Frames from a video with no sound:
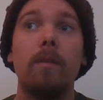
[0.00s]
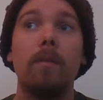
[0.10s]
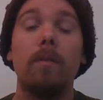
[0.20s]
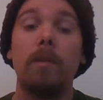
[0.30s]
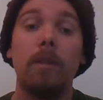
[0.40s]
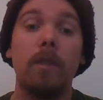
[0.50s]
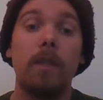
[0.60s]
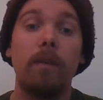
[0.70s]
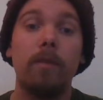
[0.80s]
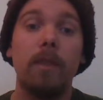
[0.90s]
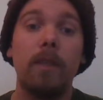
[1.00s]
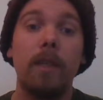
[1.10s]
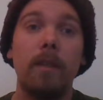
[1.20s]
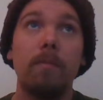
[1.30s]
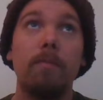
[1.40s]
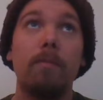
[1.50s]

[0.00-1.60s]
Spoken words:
We'll just have to see.